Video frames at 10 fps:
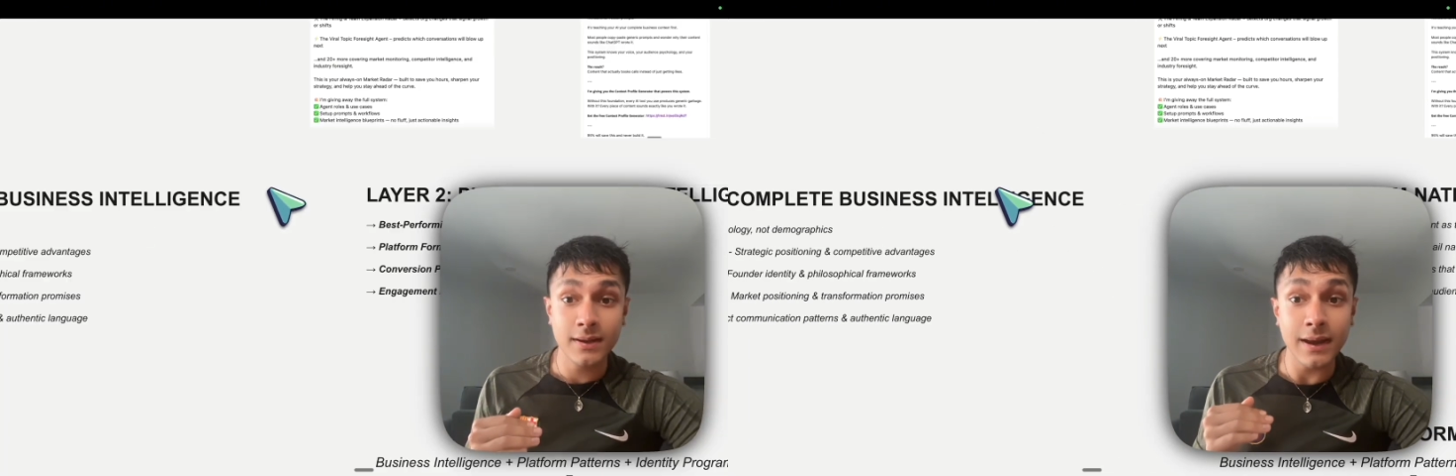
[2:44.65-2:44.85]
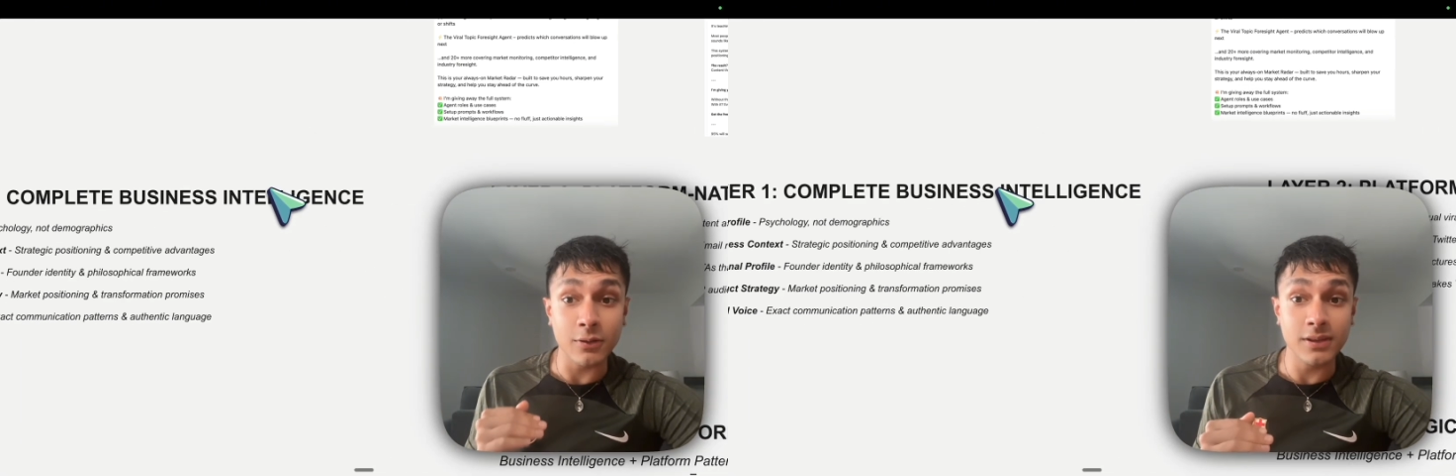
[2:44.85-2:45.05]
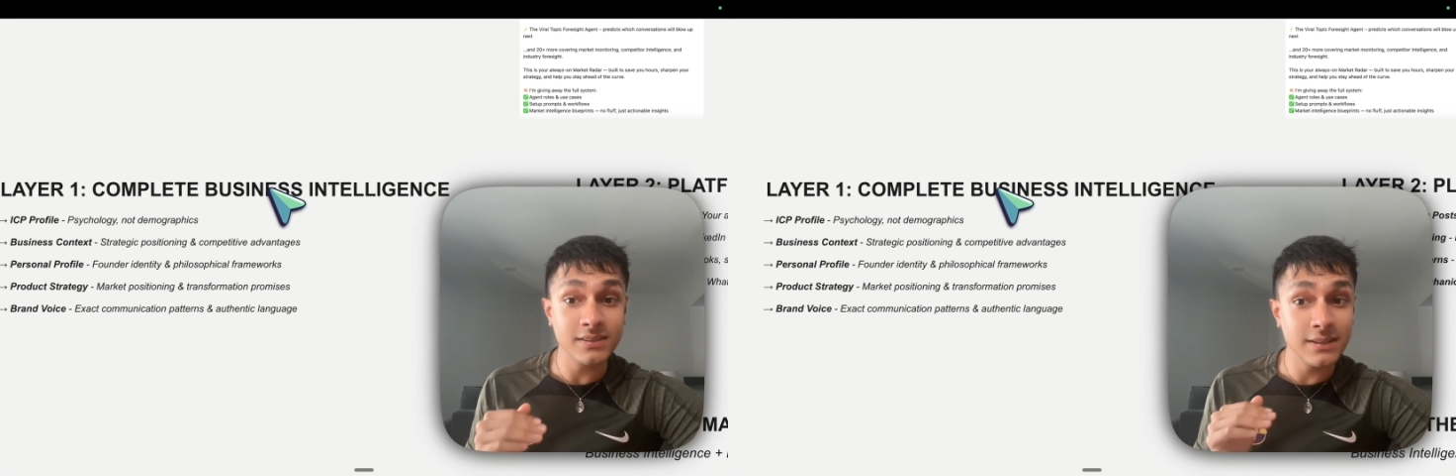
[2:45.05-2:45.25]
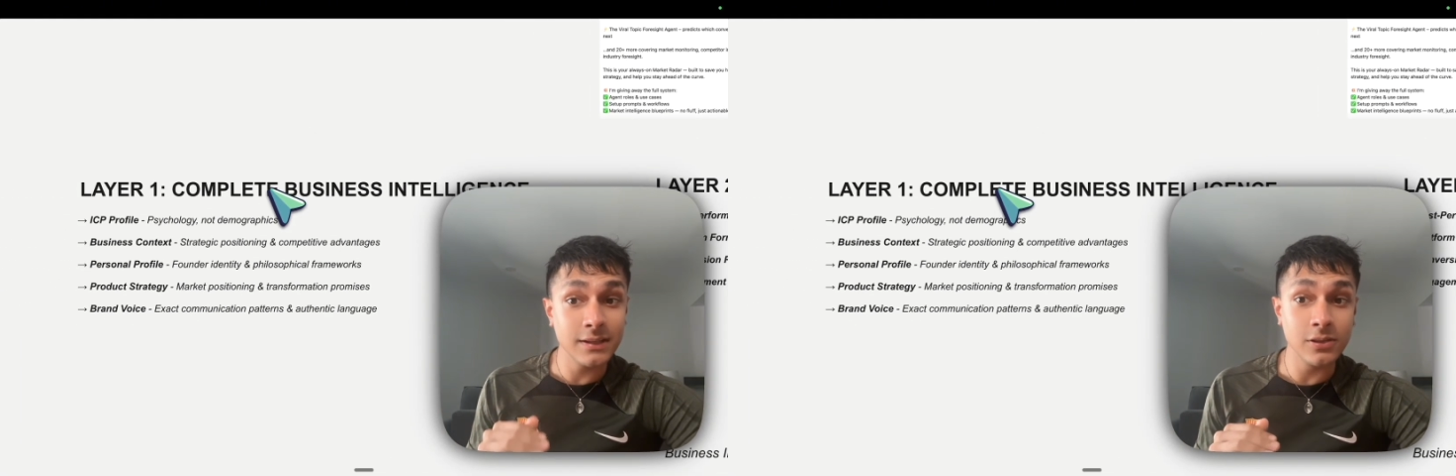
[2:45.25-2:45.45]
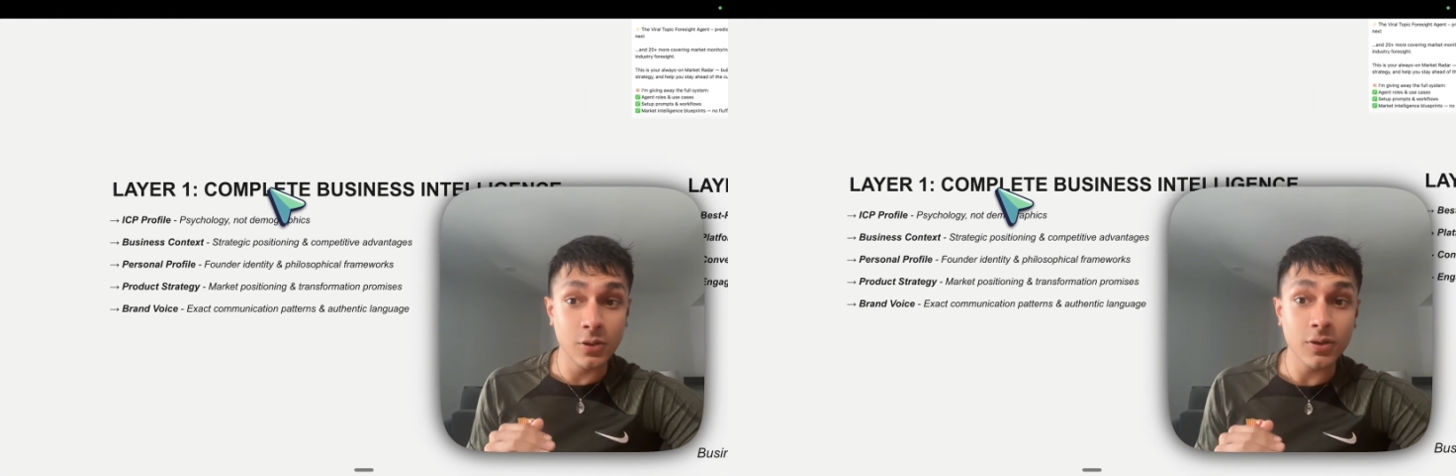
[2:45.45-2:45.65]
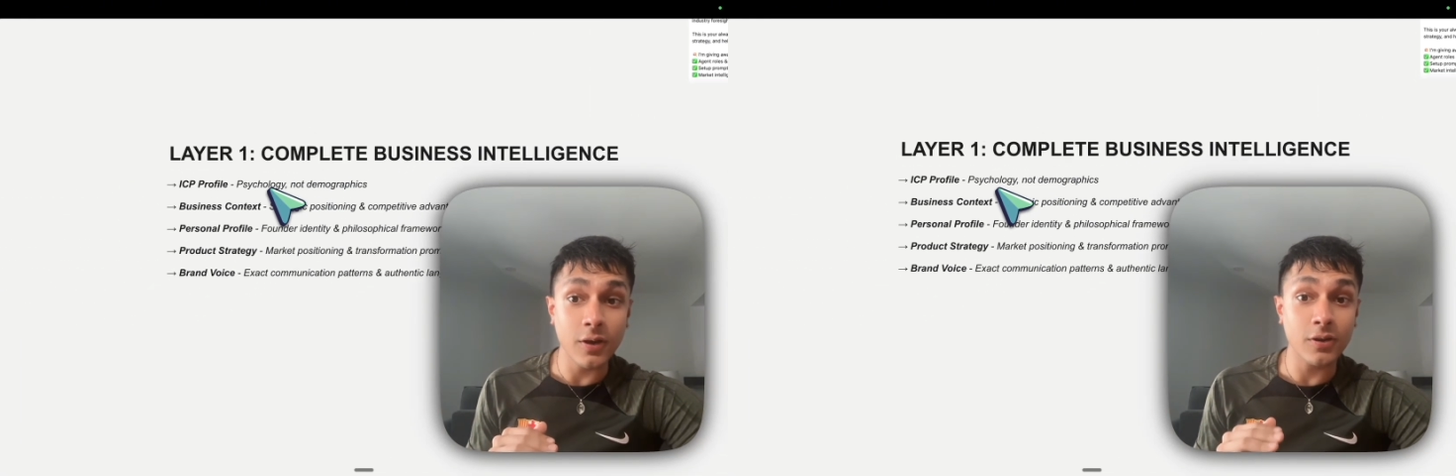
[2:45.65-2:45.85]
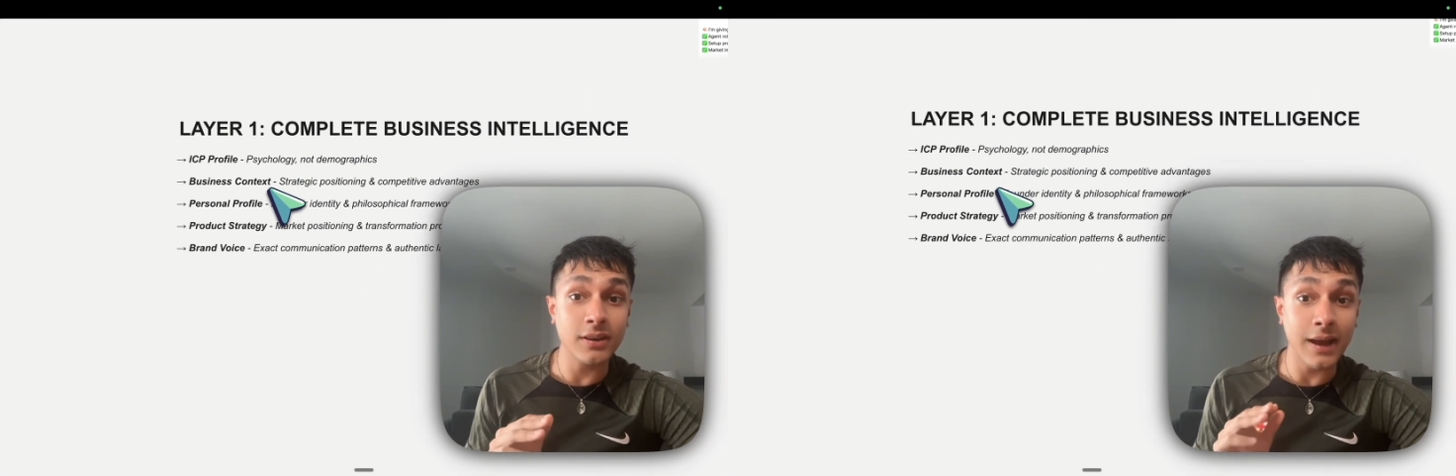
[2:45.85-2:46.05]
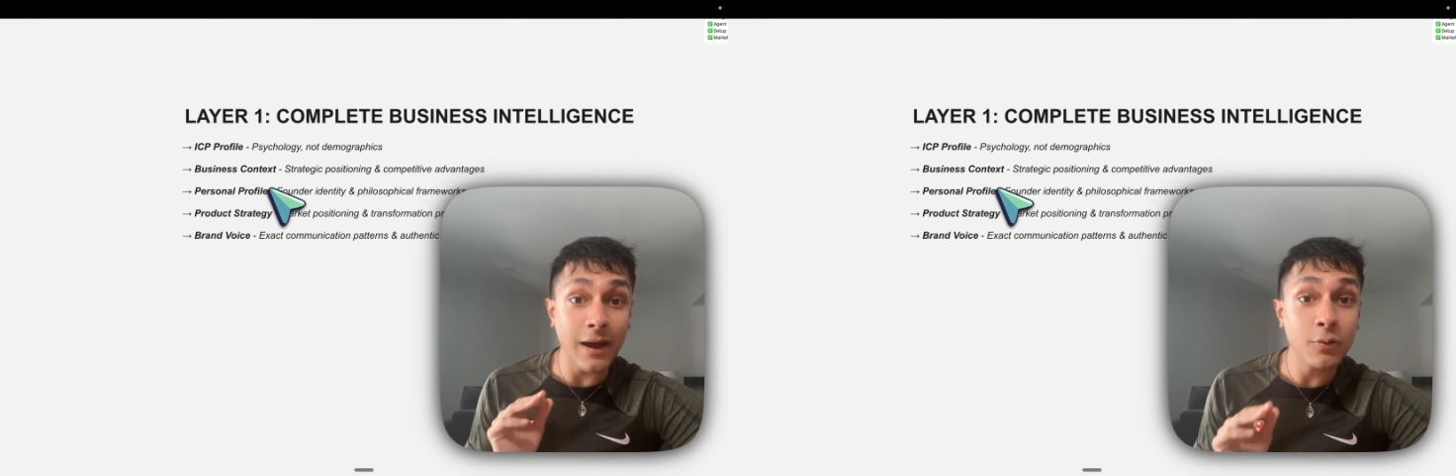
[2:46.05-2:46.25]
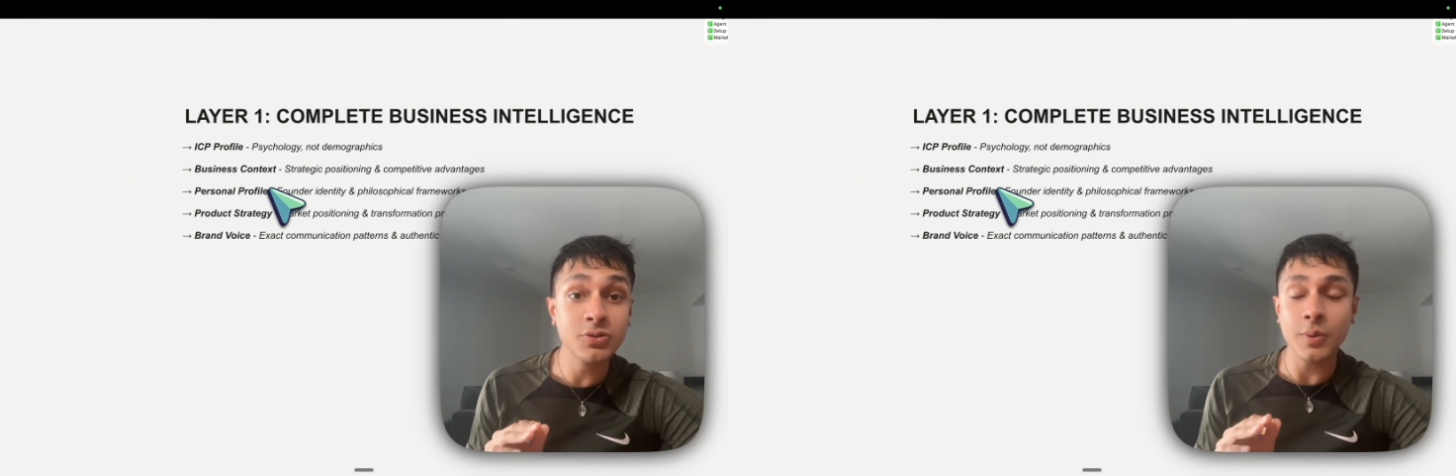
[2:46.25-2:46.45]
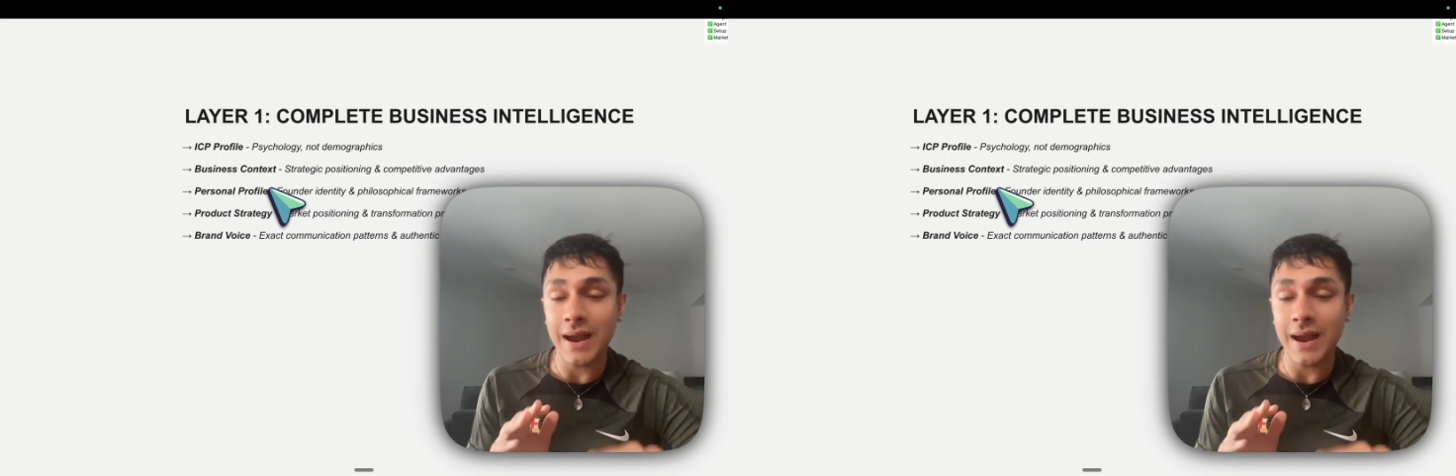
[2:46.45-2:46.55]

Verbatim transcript: Now, let's take a look on how to